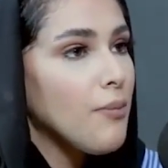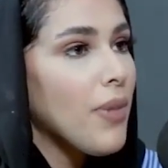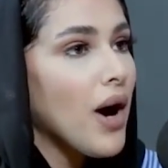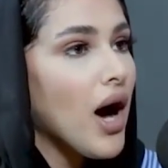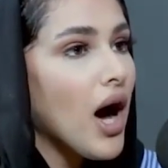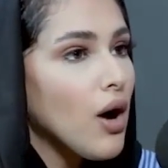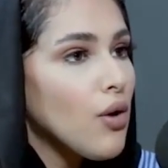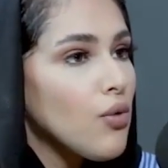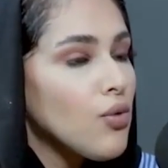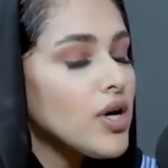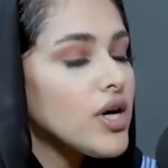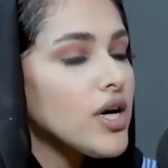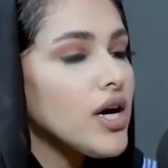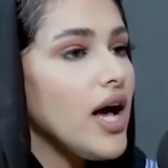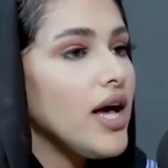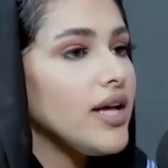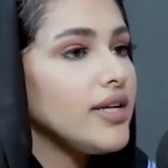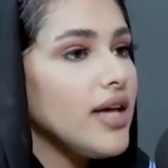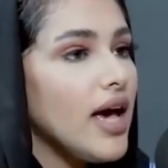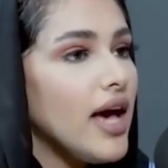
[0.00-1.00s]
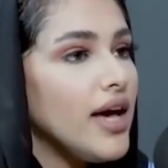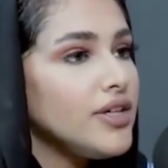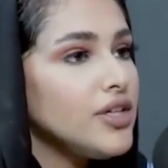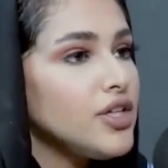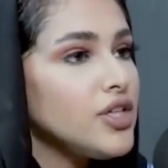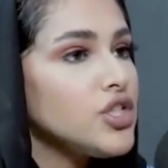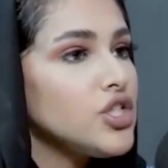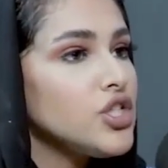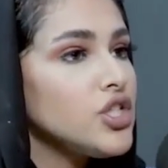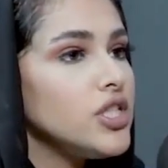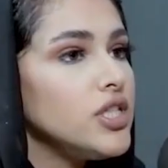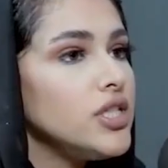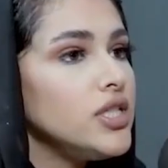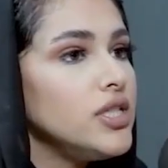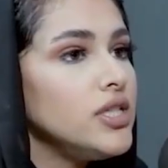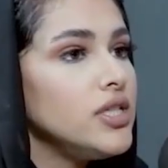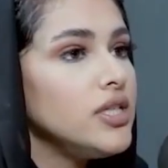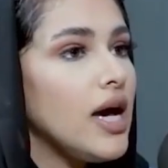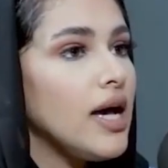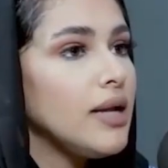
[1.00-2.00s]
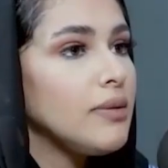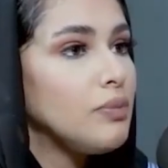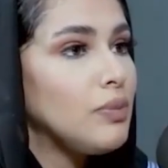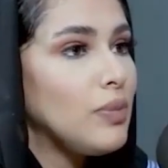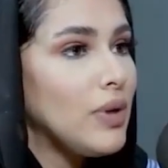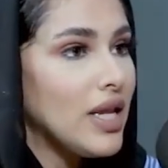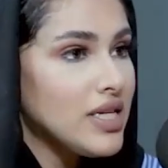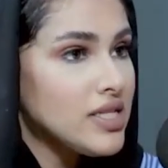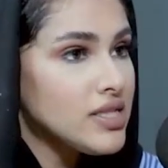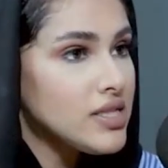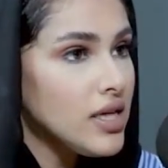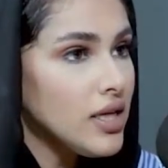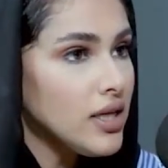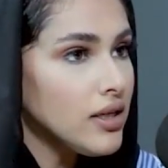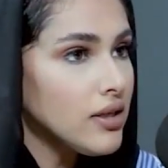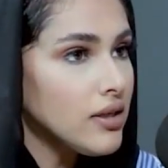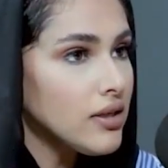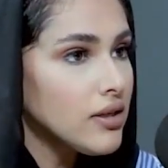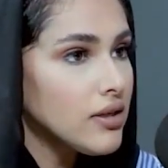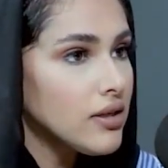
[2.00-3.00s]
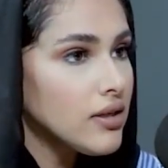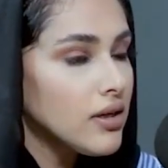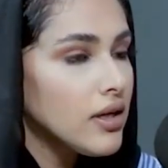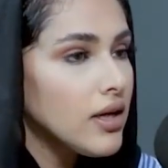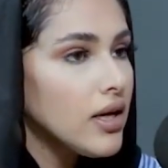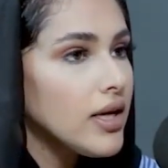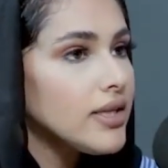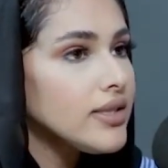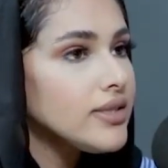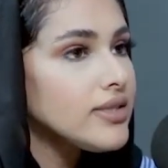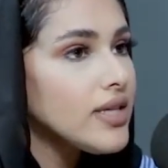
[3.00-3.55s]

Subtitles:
power and energy and blessing,